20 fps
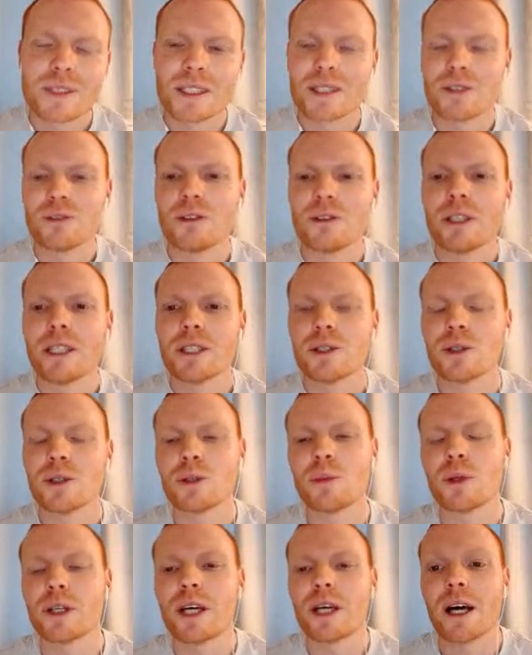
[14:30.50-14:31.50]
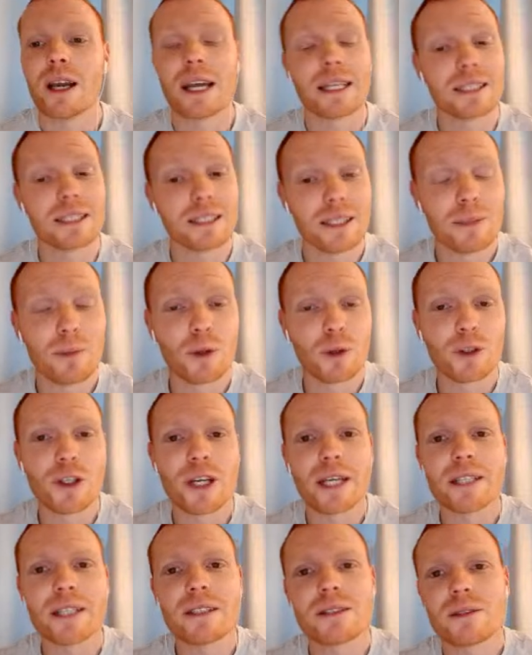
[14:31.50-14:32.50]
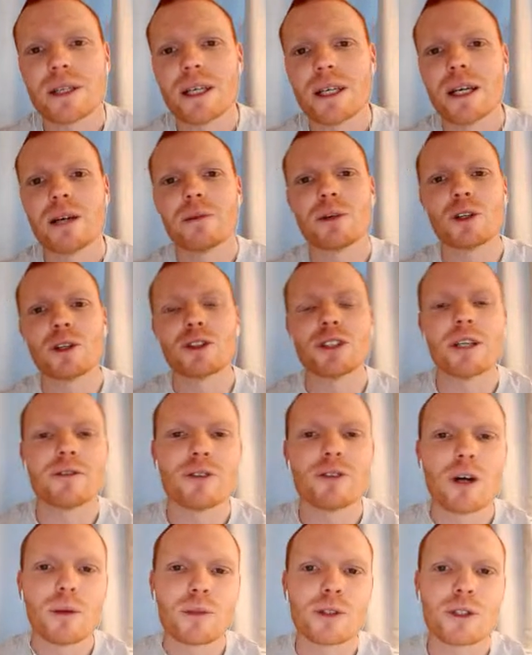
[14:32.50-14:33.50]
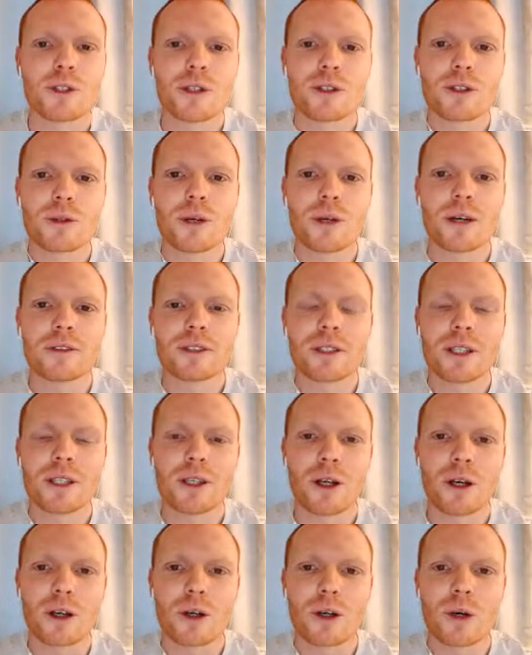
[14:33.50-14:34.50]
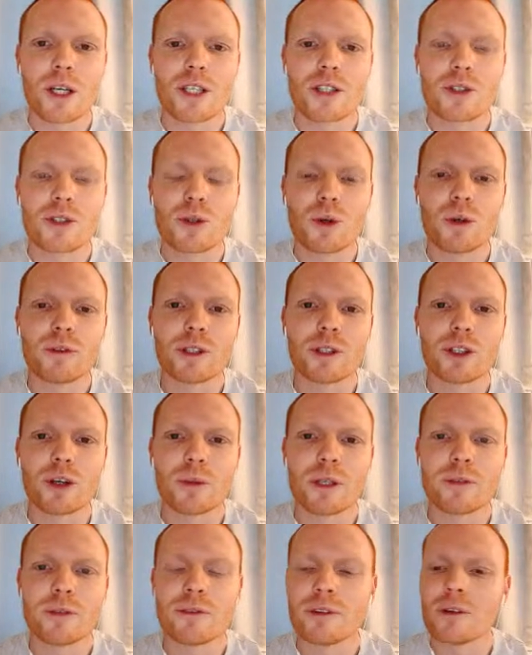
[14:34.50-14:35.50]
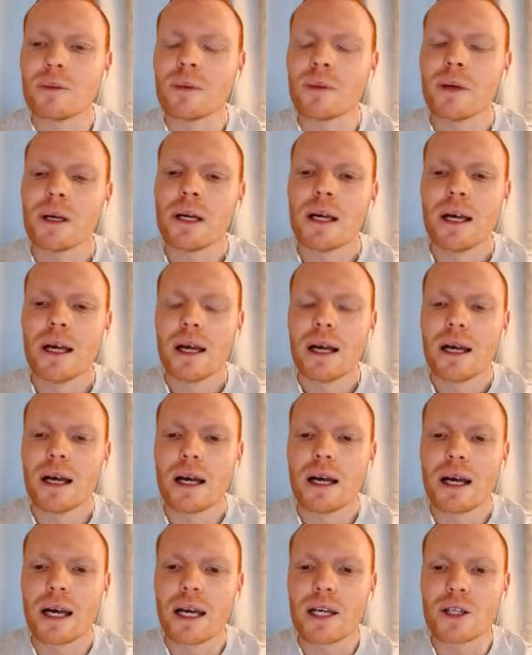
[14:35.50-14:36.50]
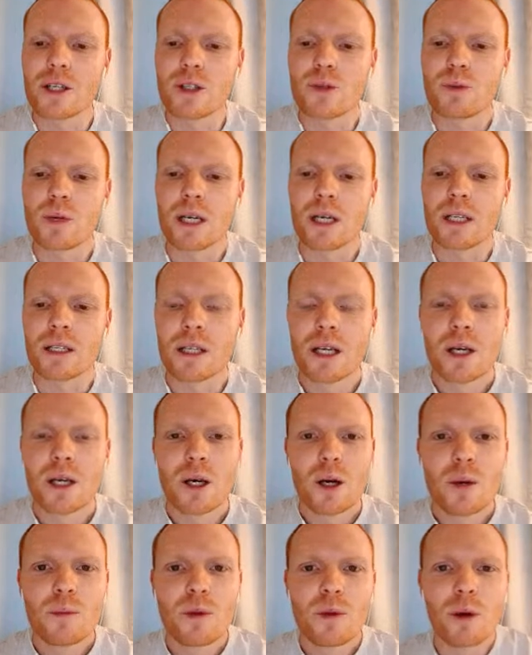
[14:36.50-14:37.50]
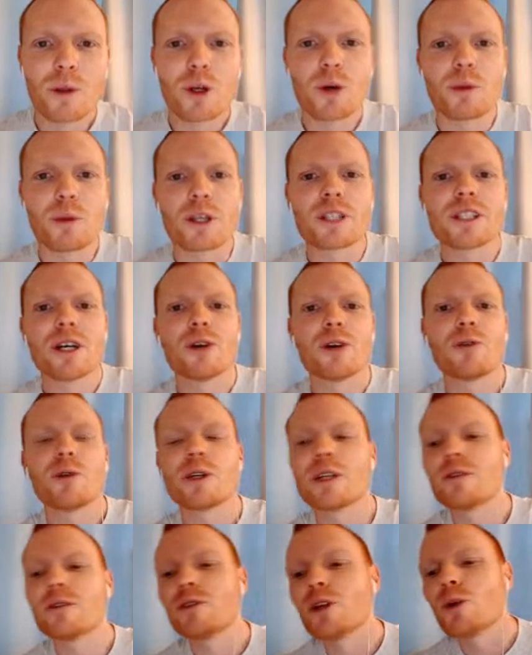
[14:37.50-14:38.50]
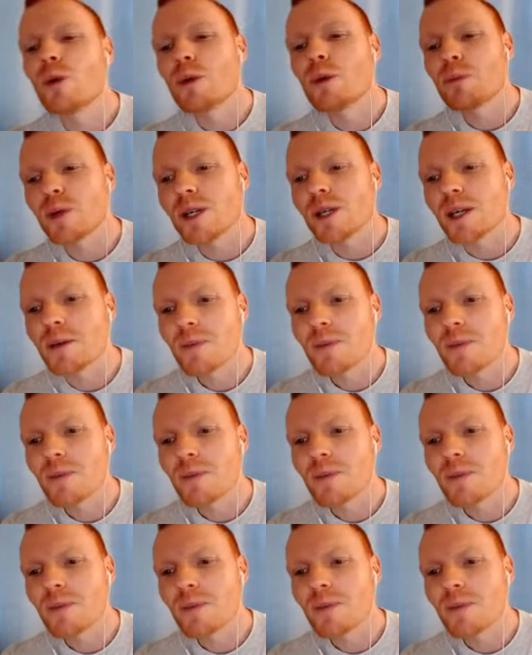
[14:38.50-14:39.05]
Really good. But yeah, like I said, Monday night we've got Jeff Thompson on, so asking a lot of questions hopefully coming in from as well. What we come to yourself, we're giving you Whitby.